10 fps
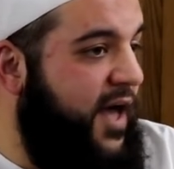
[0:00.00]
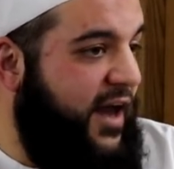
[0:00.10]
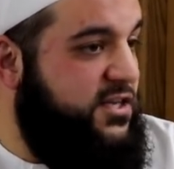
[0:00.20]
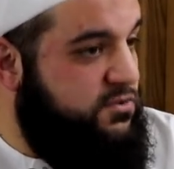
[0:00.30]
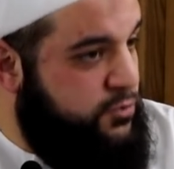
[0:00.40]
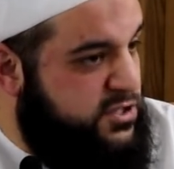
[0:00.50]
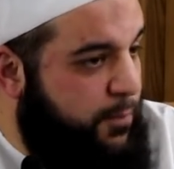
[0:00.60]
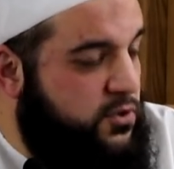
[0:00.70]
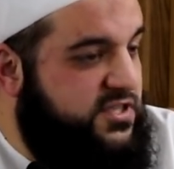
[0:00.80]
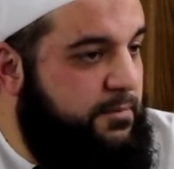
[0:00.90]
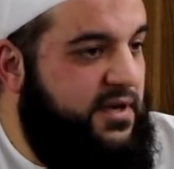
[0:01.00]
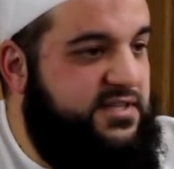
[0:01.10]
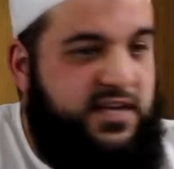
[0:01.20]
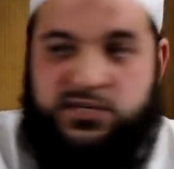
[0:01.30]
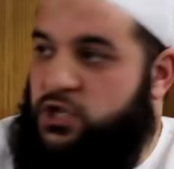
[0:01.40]
And as a
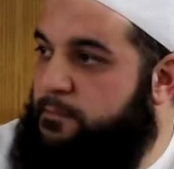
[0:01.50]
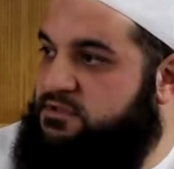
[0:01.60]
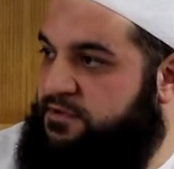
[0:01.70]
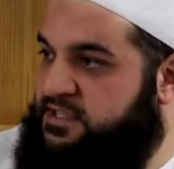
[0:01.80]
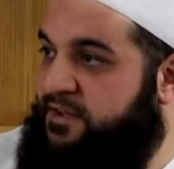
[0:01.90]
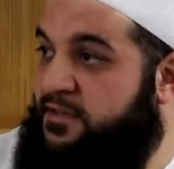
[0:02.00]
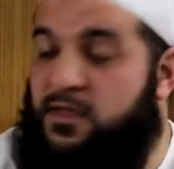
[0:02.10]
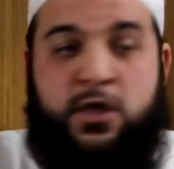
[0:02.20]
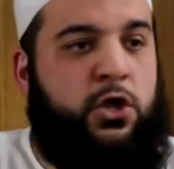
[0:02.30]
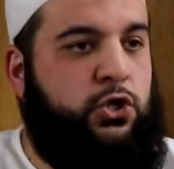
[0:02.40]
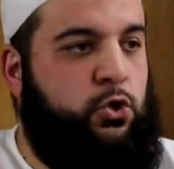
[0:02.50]
responsibility in terms of his faith,